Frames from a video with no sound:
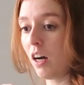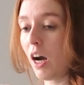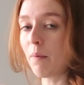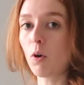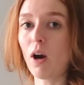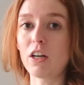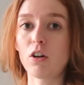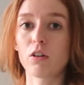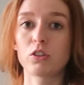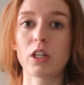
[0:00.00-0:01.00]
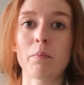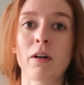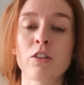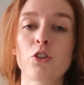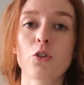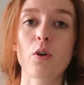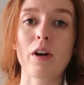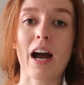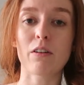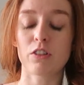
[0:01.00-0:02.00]
I'm quite long, so I'm unsure
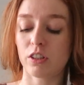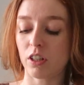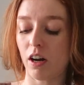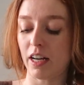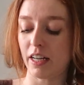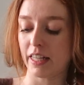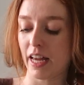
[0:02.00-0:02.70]
how to style it